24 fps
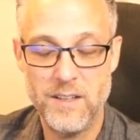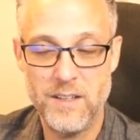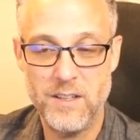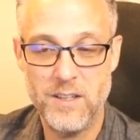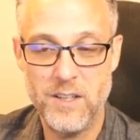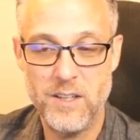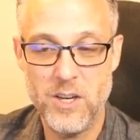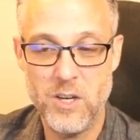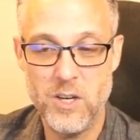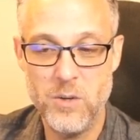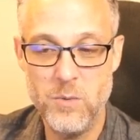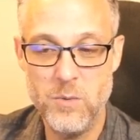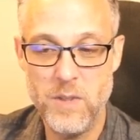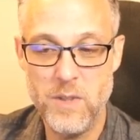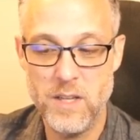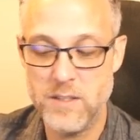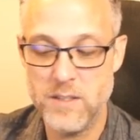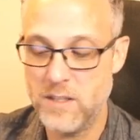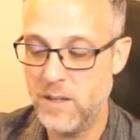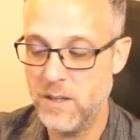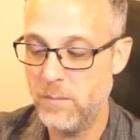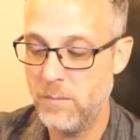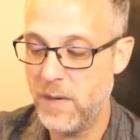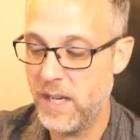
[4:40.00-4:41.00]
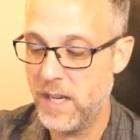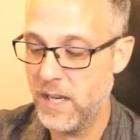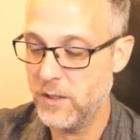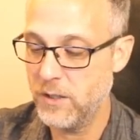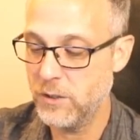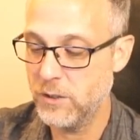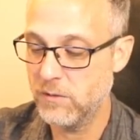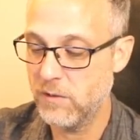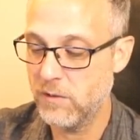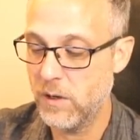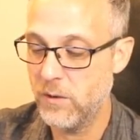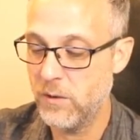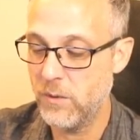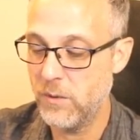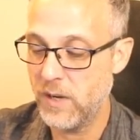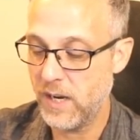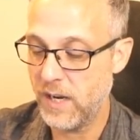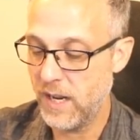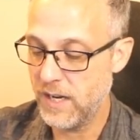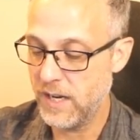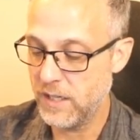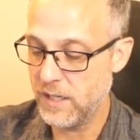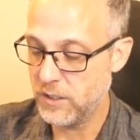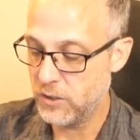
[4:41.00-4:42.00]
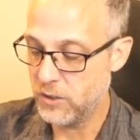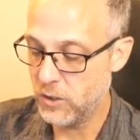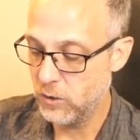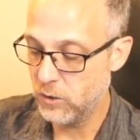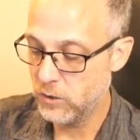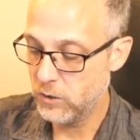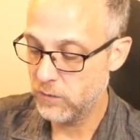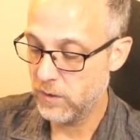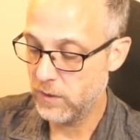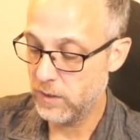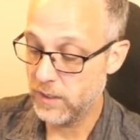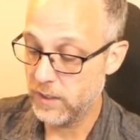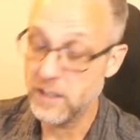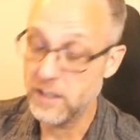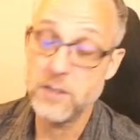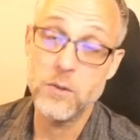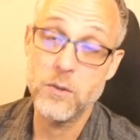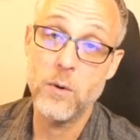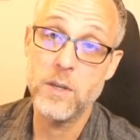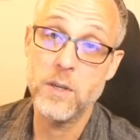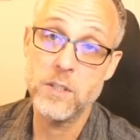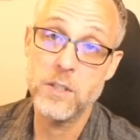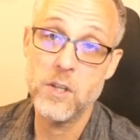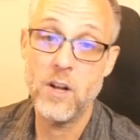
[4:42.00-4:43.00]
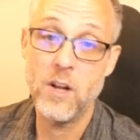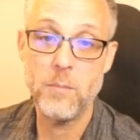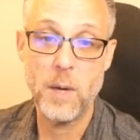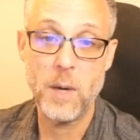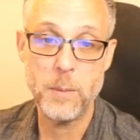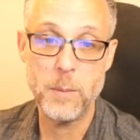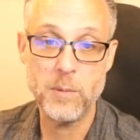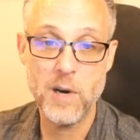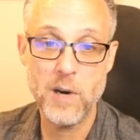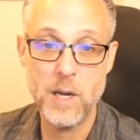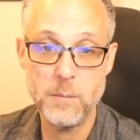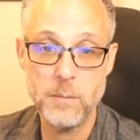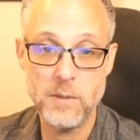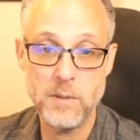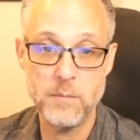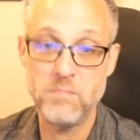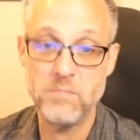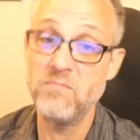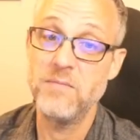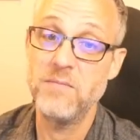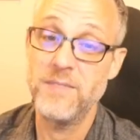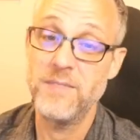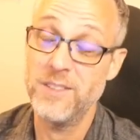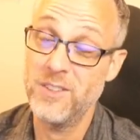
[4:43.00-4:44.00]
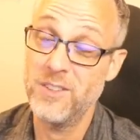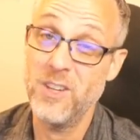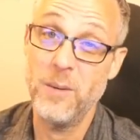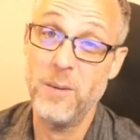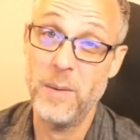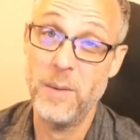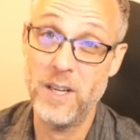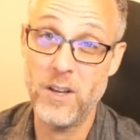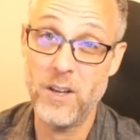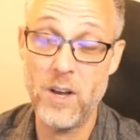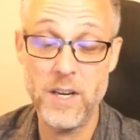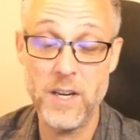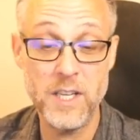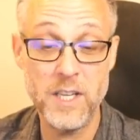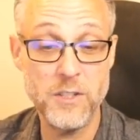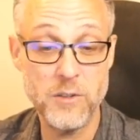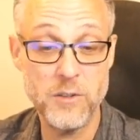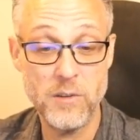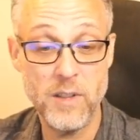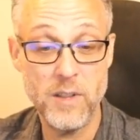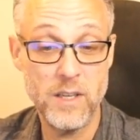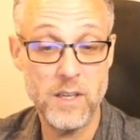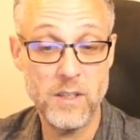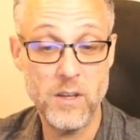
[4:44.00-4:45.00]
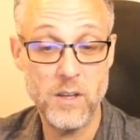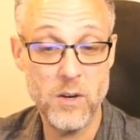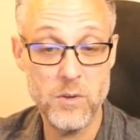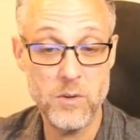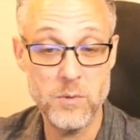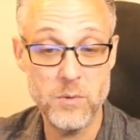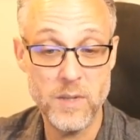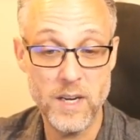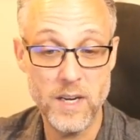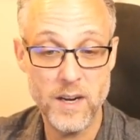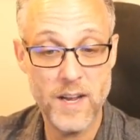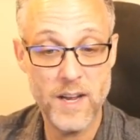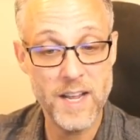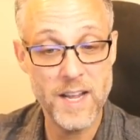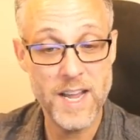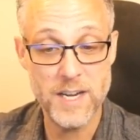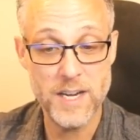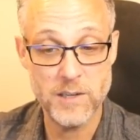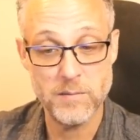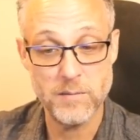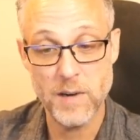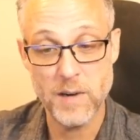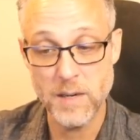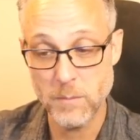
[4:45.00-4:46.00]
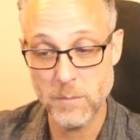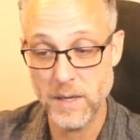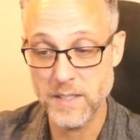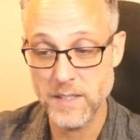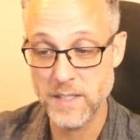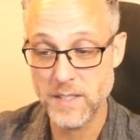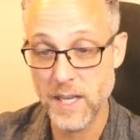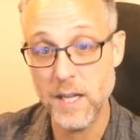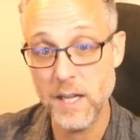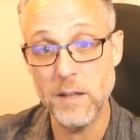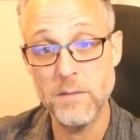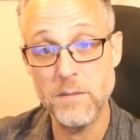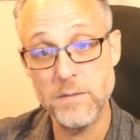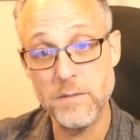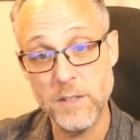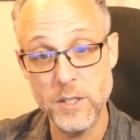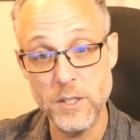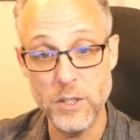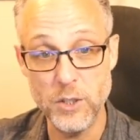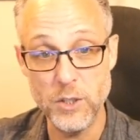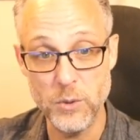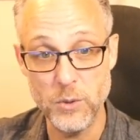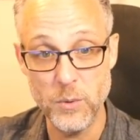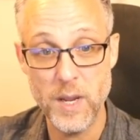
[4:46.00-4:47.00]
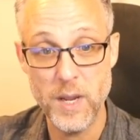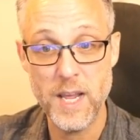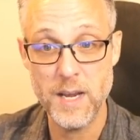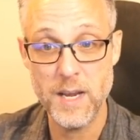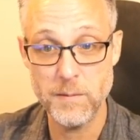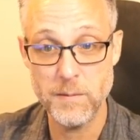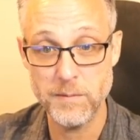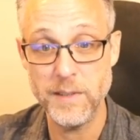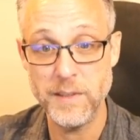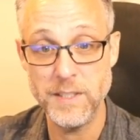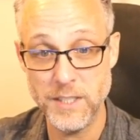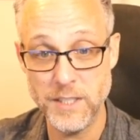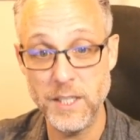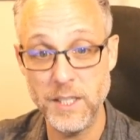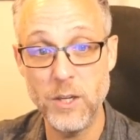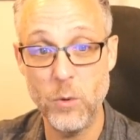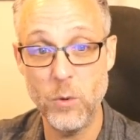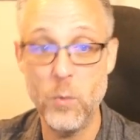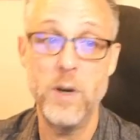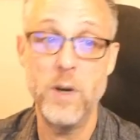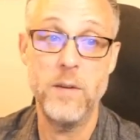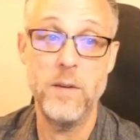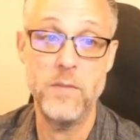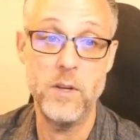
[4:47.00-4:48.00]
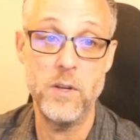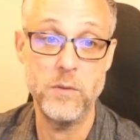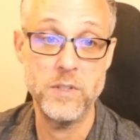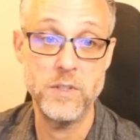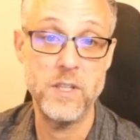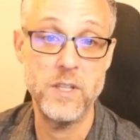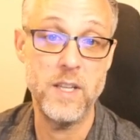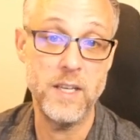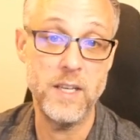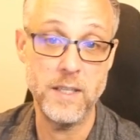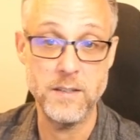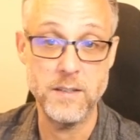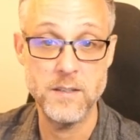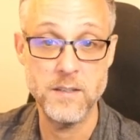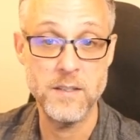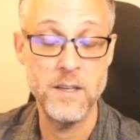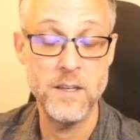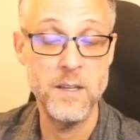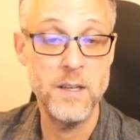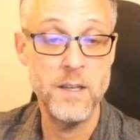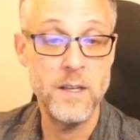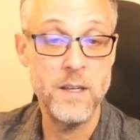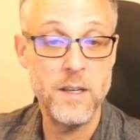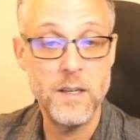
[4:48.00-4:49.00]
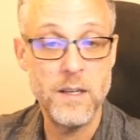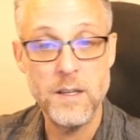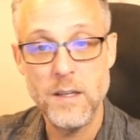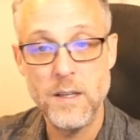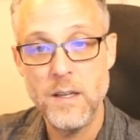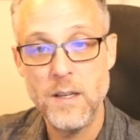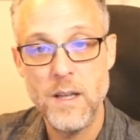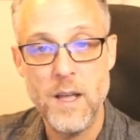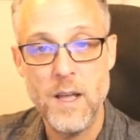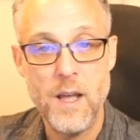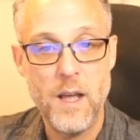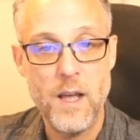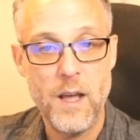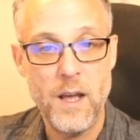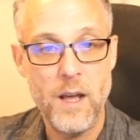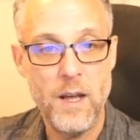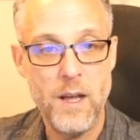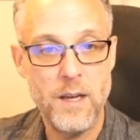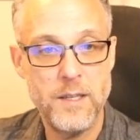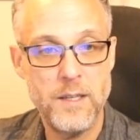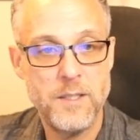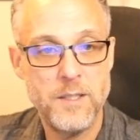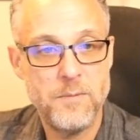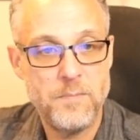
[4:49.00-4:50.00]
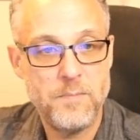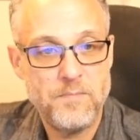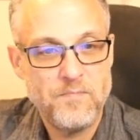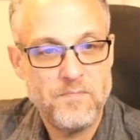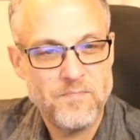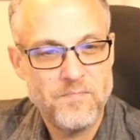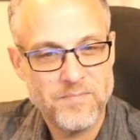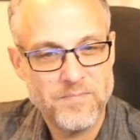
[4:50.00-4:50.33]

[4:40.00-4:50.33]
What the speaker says: code that somebody else wrote and is useful and is going to solve my problem is going to be a lot easier than code that I had to write myself to do every single one of those things. So